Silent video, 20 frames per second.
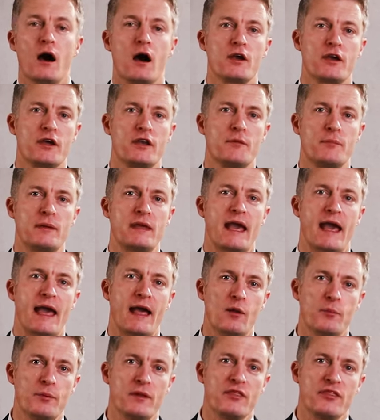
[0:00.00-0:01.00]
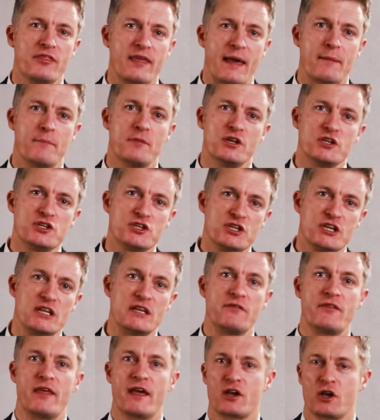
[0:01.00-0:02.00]
are going to be helping them
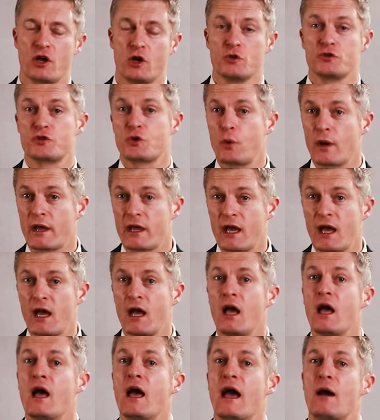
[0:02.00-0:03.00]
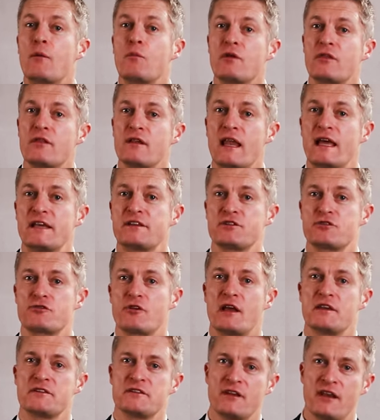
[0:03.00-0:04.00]
achieve their goals quicker and with less
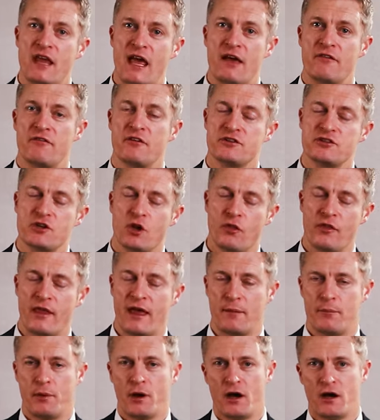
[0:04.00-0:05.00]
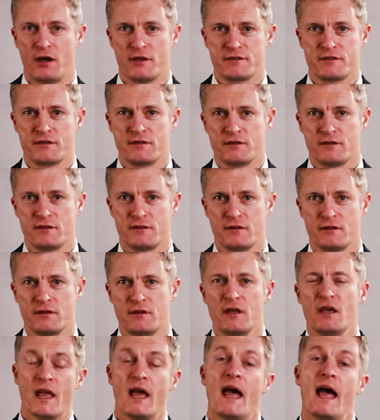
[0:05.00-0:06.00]
stress and effort on their part.
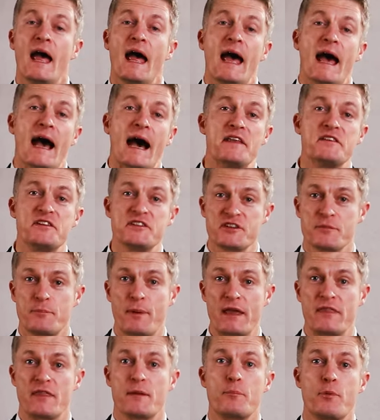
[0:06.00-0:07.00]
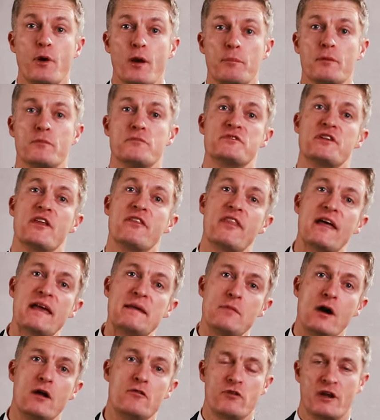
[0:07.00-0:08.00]
Anticipate the problems that
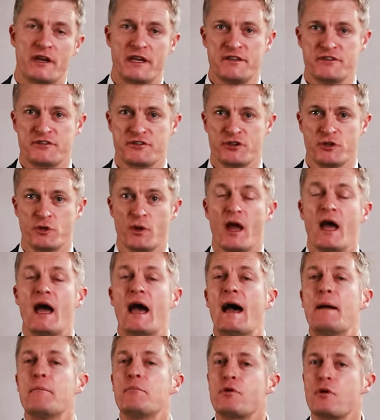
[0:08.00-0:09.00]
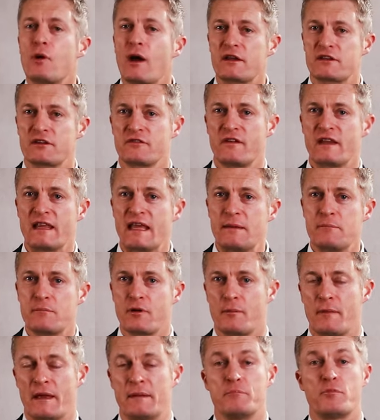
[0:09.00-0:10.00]
they might run into and proactively
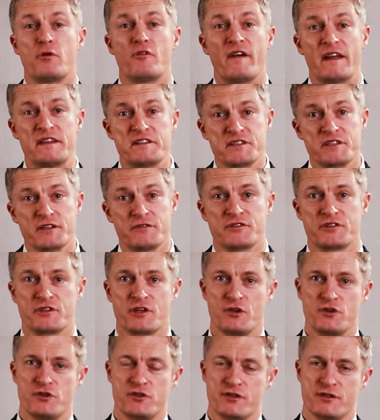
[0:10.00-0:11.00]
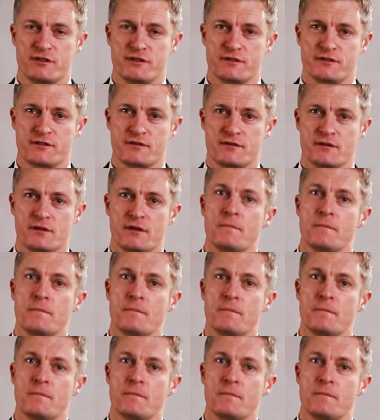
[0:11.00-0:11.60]
implement preventative solutions.